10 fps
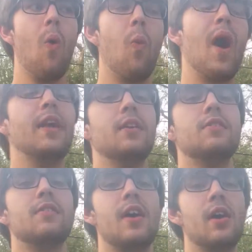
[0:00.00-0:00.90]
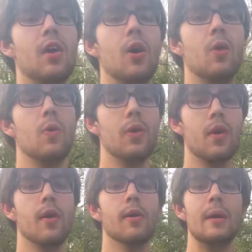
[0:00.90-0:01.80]
Why do you say, "Oh,
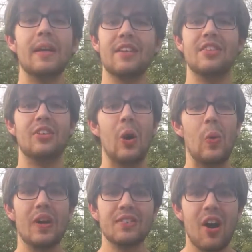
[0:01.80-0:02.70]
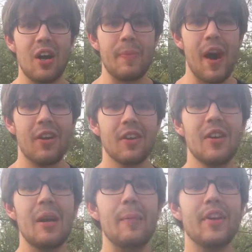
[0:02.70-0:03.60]
her"? Because you don't want to talk about her.
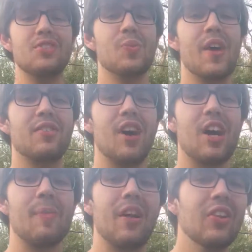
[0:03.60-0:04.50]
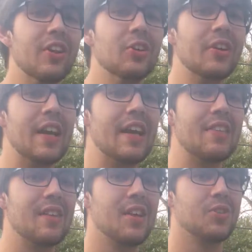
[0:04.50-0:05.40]
Because you'd rather talk about literally
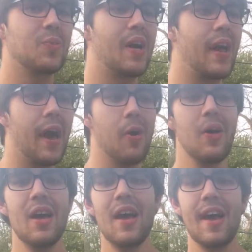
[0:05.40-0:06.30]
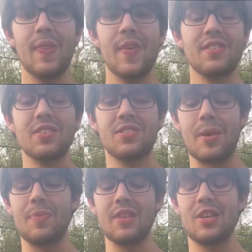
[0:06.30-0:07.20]
anything else right now. And this is
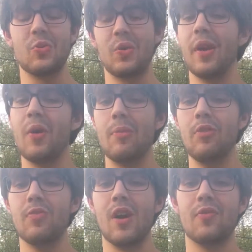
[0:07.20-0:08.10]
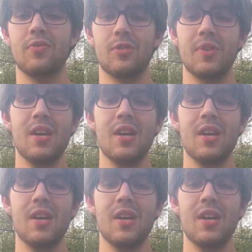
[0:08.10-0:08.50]
something that you really want to move on from.